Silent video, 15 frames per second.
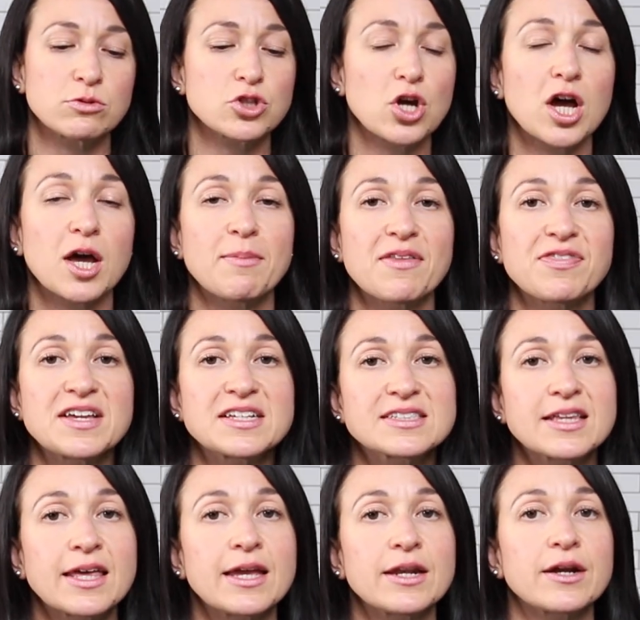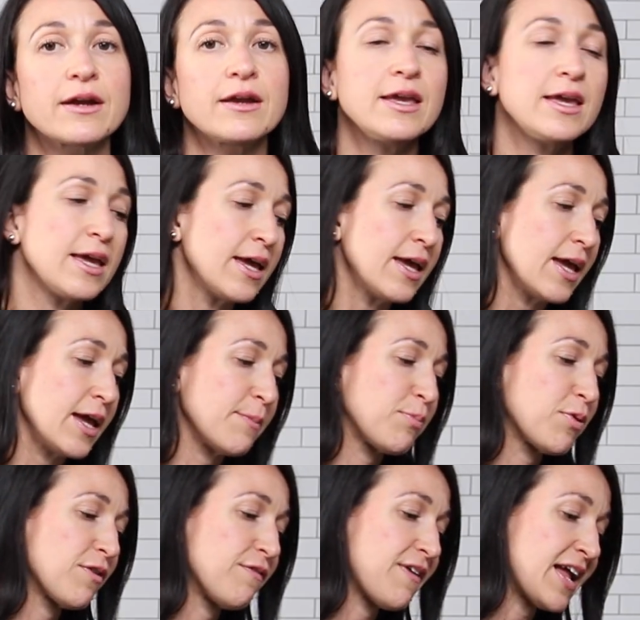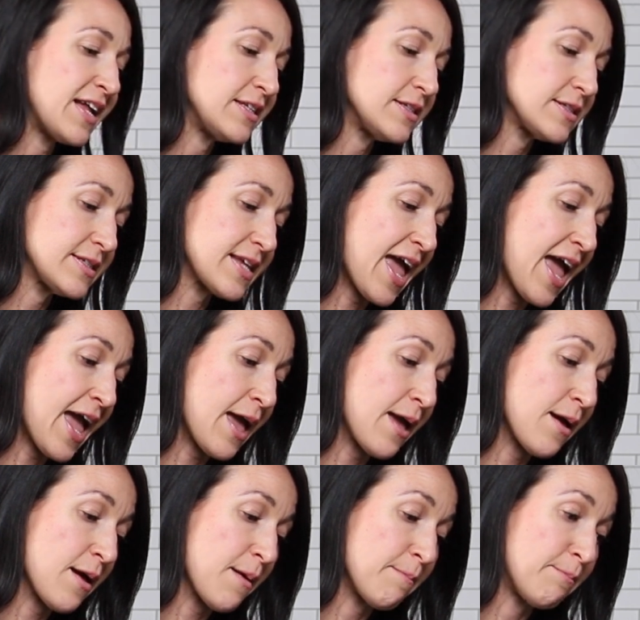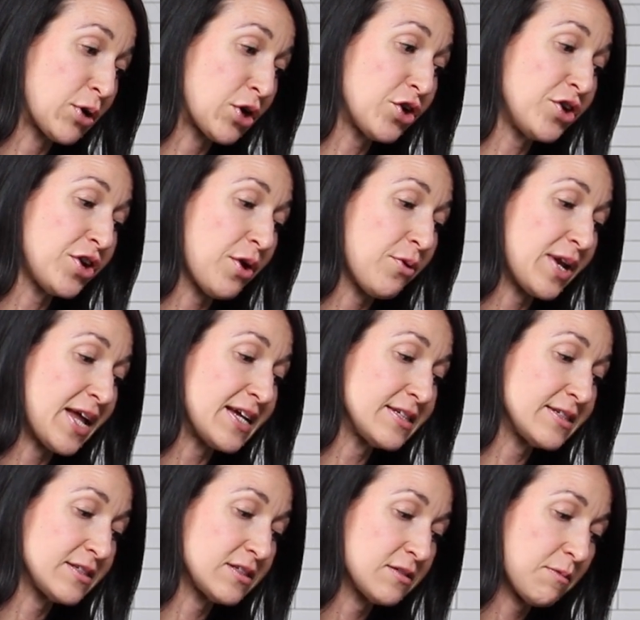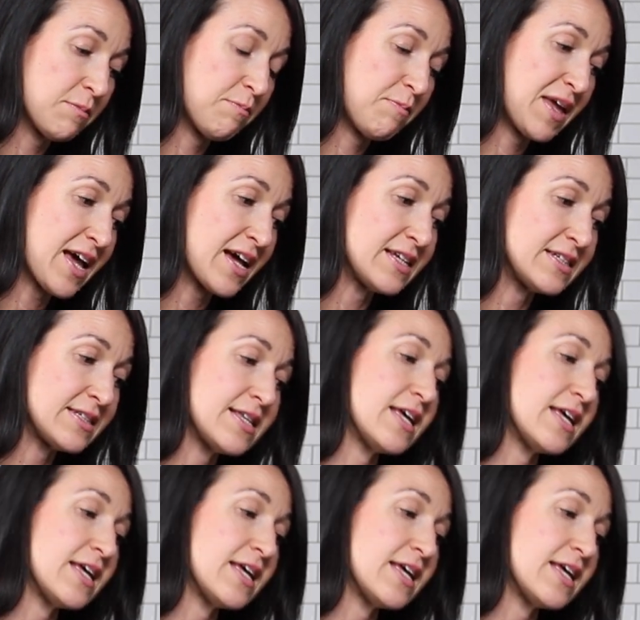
and we'll talk about this later, it prevents a burn notice, because